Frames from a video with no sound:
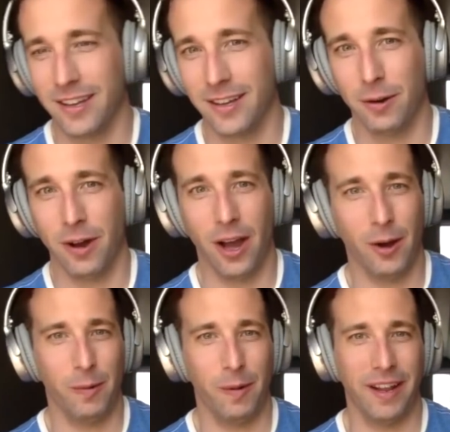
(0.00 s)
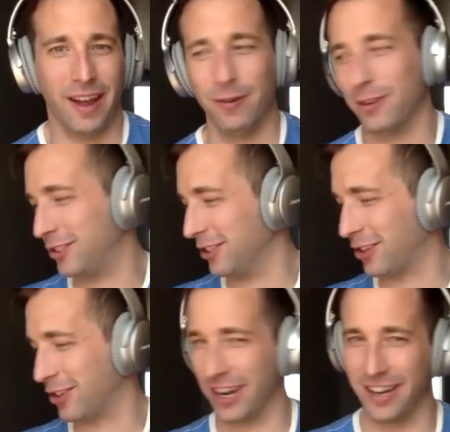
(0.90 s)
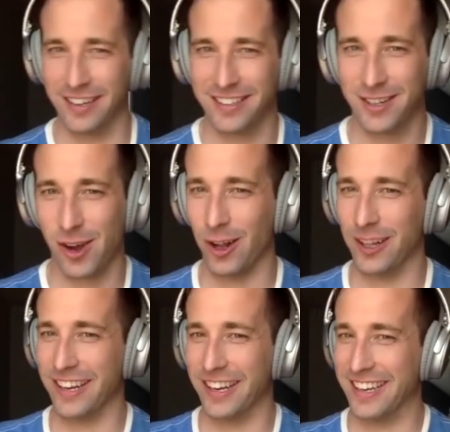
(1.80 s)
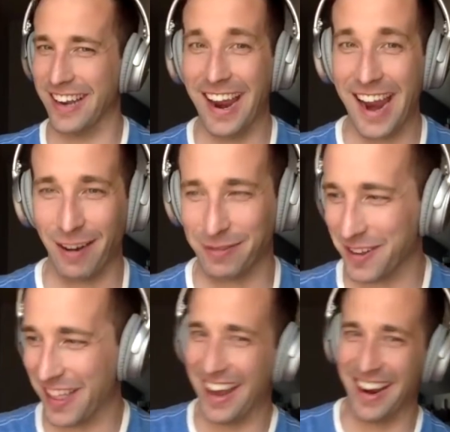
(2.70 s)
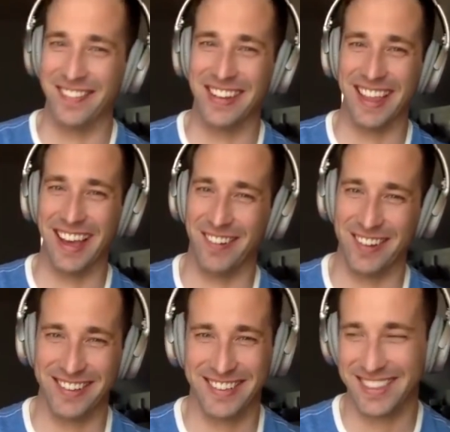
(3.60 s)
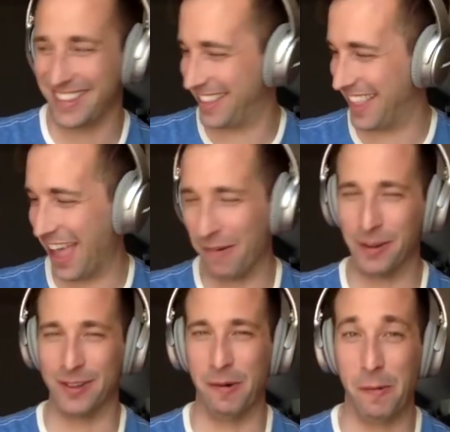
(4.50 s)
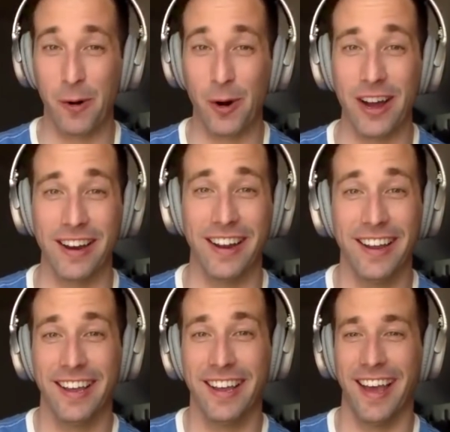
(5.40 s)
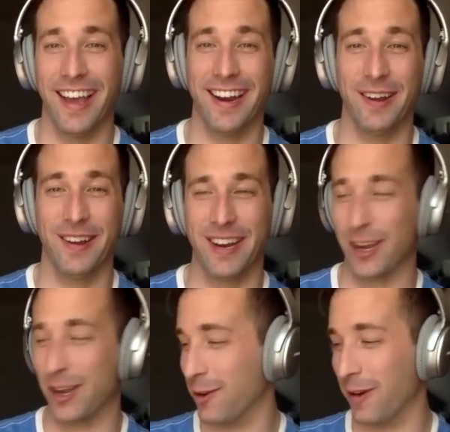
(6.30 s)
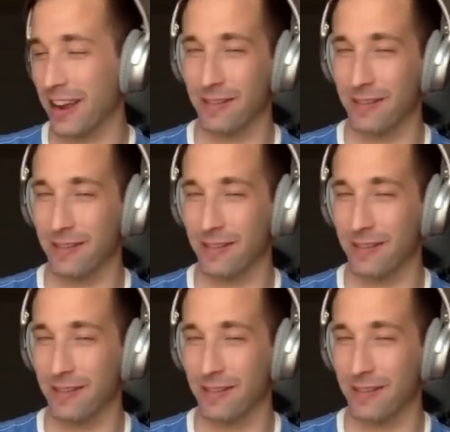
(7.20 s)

Oh, well, I was just going to call it a day after that. I mean, that was a run, and in a good way.